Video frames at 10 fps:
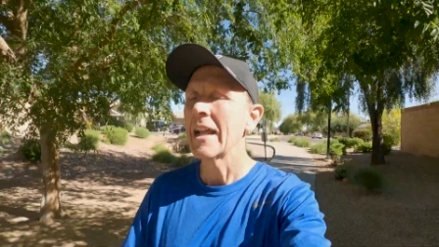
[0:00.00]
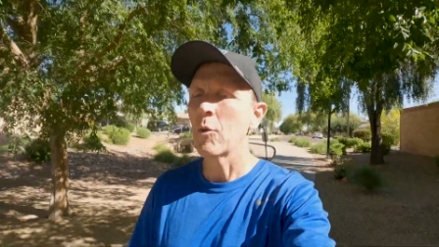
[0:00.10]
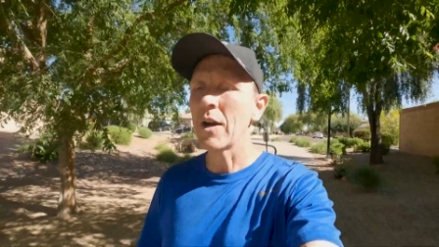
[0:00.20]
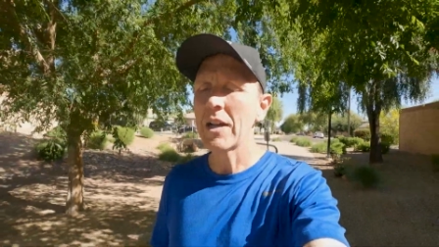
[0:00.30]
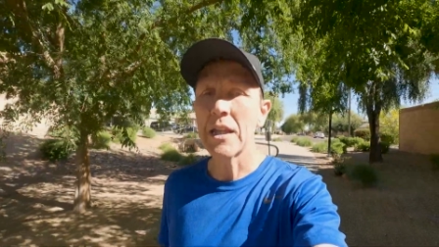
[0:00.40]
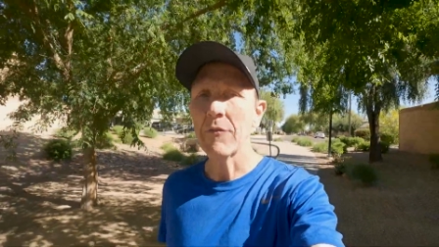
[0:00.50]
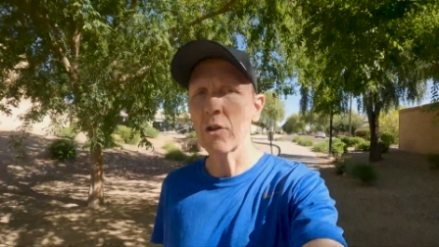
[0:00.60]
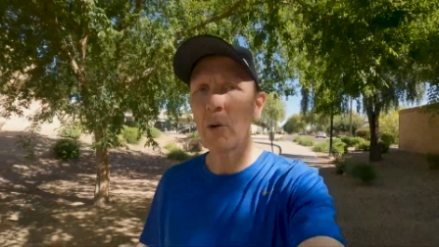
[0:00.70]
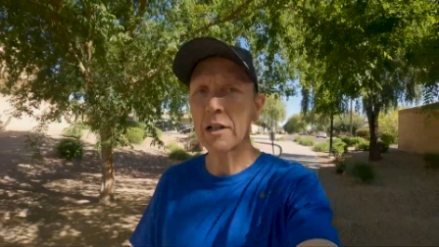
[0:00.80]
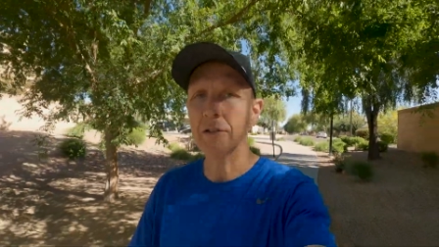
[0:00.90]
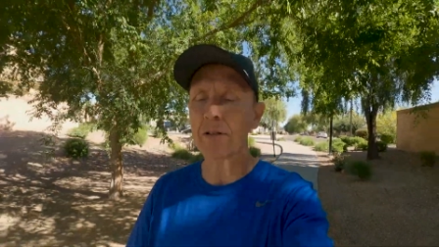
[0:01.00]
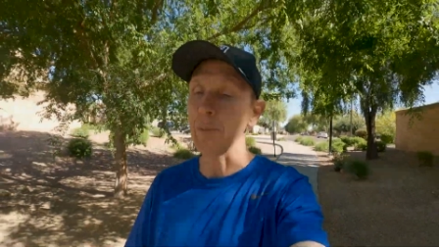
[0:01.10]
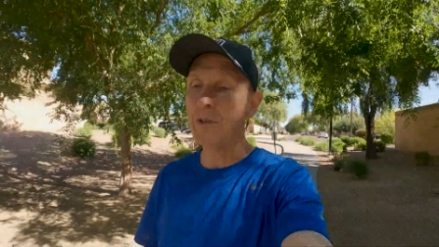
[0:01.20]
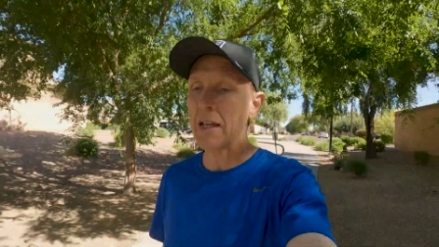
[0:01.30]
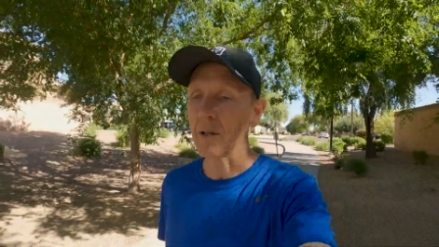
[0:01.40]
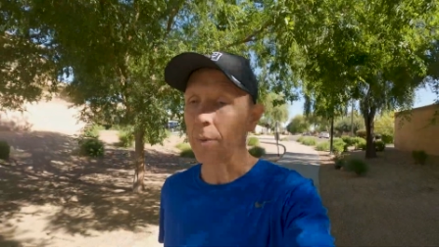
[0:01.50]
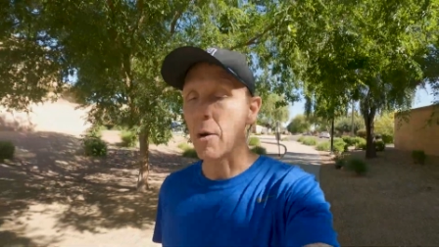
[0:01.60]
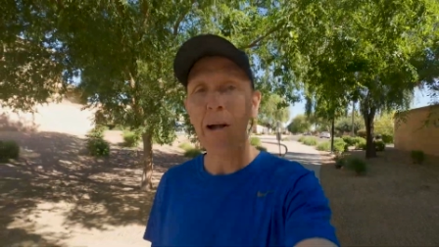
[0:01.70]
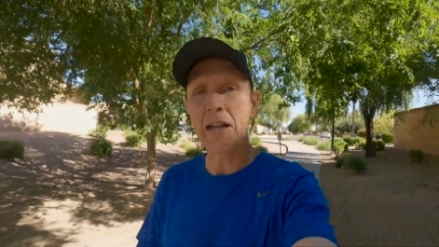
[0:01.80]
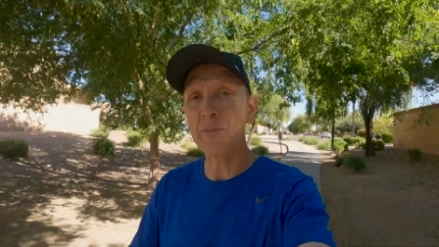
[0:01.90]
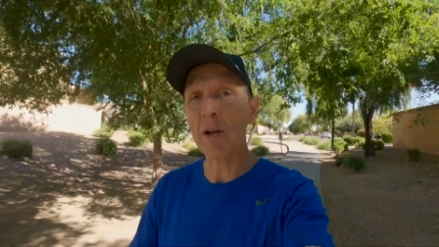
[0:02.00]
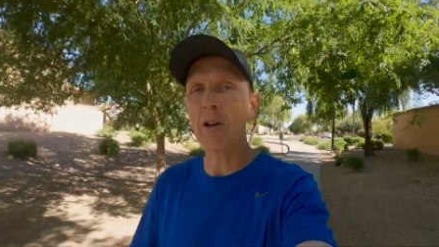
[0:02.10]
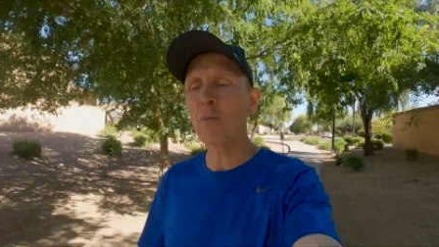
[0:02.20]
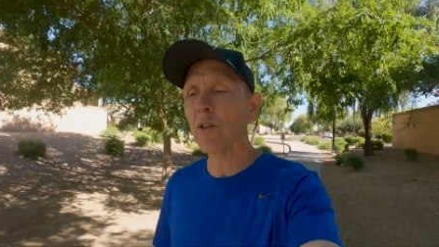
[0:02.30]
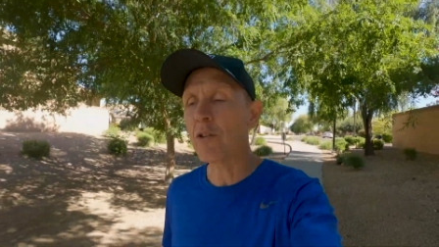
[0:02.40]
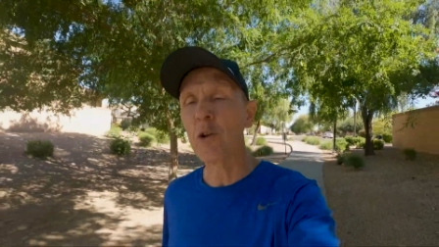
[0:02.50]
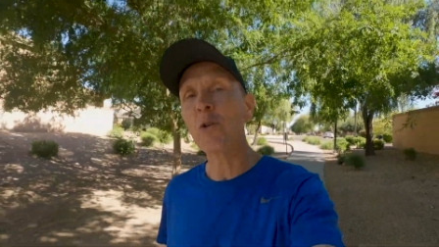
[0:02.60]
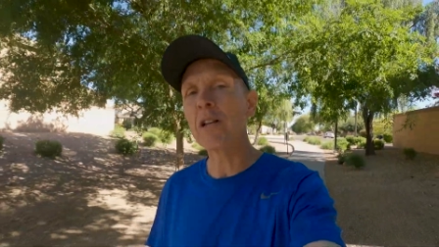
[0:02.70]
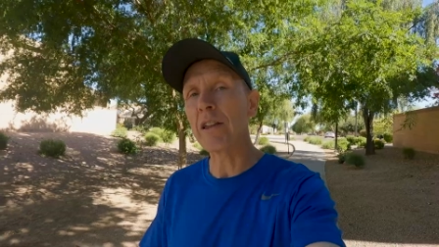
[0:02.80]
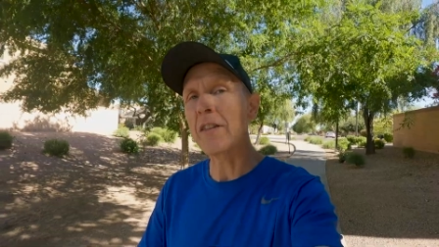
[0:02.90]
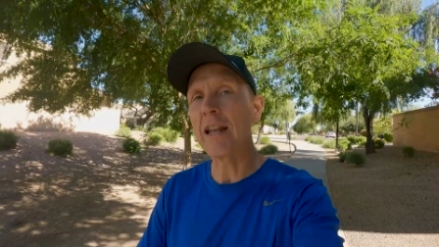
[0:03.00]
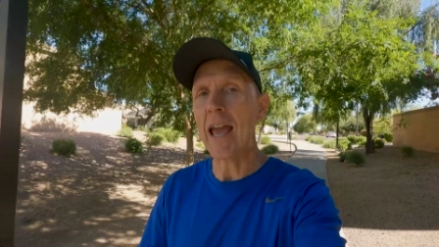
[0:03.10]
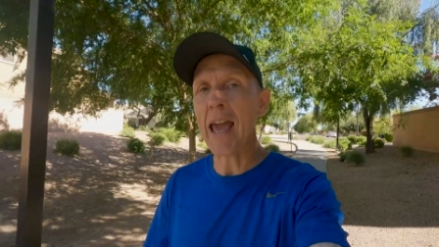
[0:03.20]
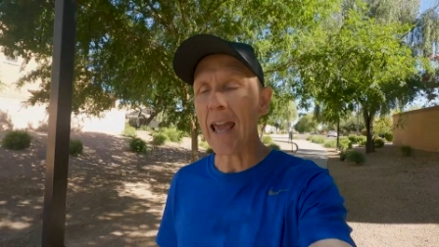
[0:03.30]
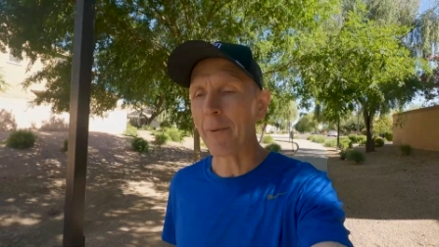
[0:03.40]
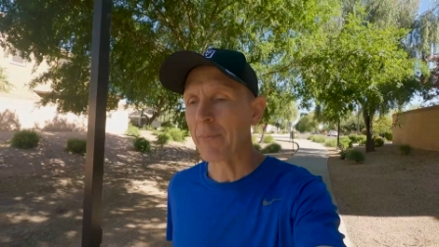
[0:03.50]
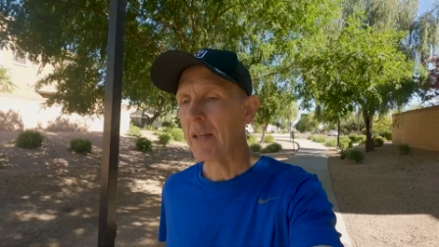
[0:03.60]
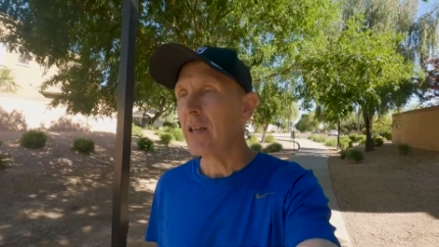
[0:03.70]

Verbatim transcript: and I wanted to give you a quick little update about my experience with Urolithin A.